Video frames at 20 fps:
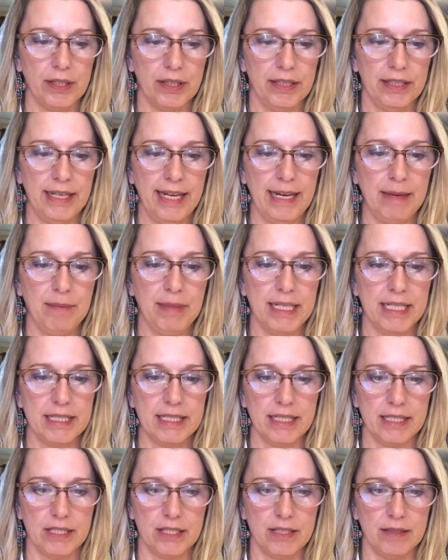naming
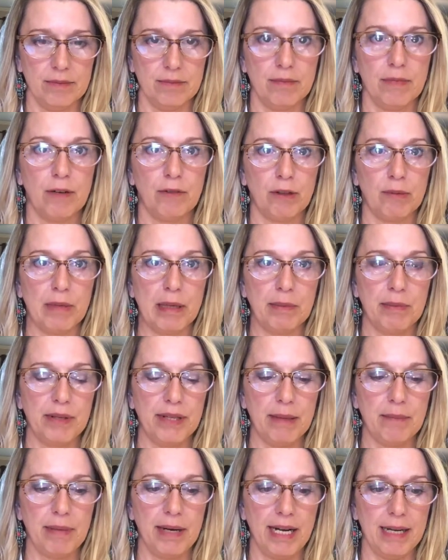system. Remember
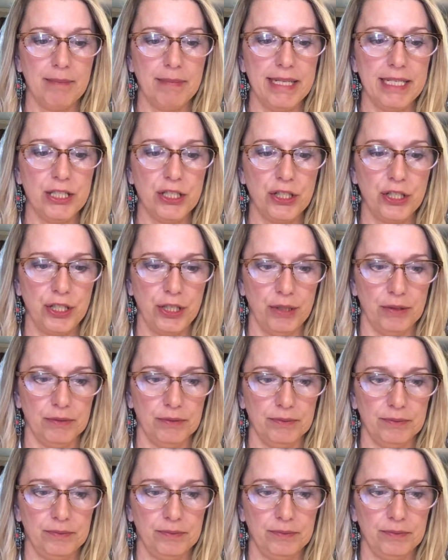that bi means 2.